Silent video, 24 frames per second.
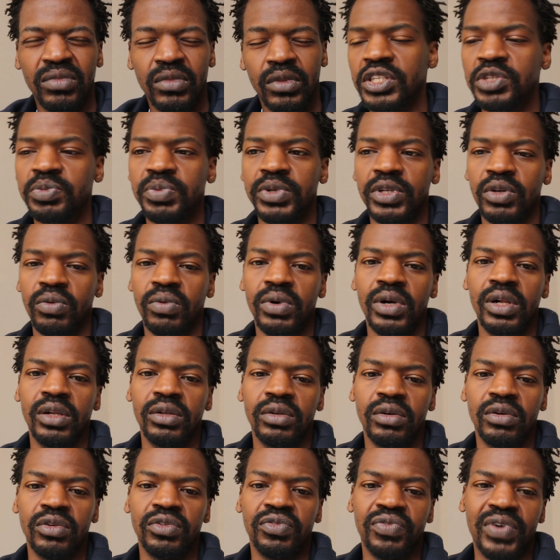It's been a
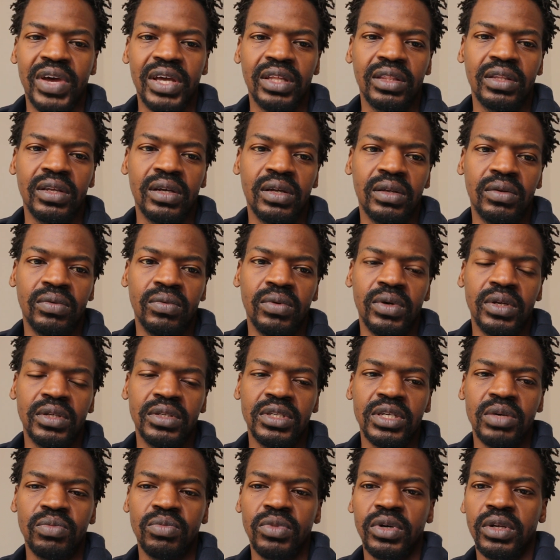well-known fact that when
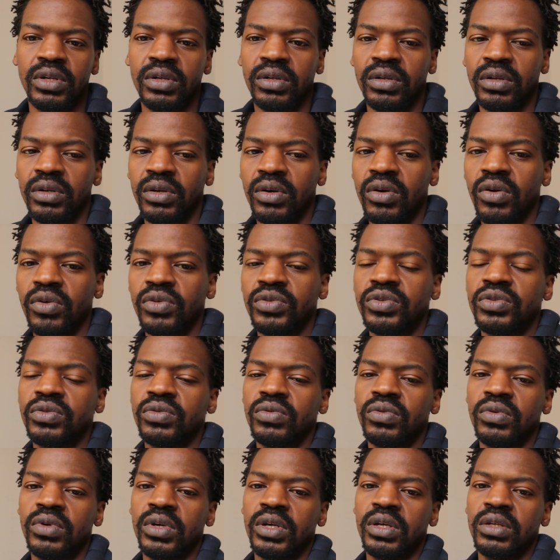someone goes
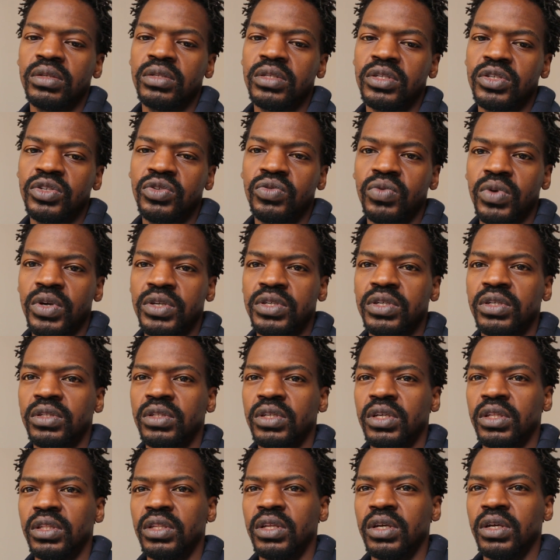through a
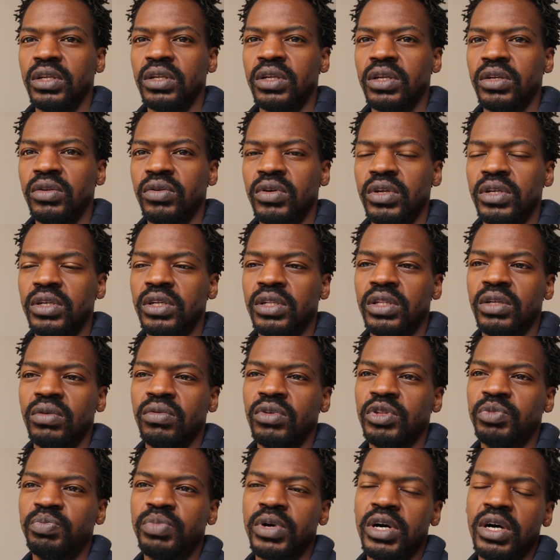situation like that and you're dealing
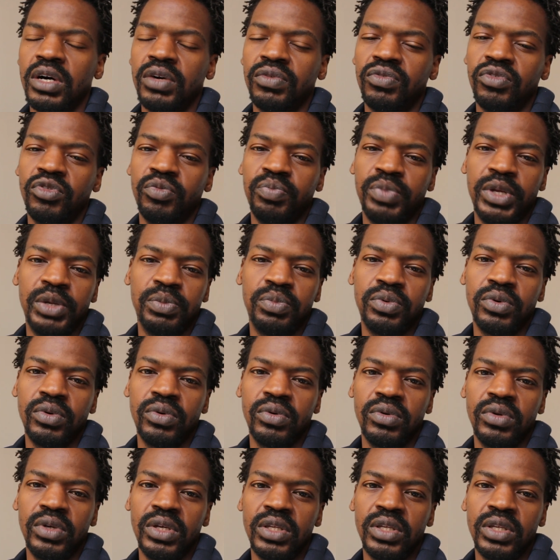with powerful people,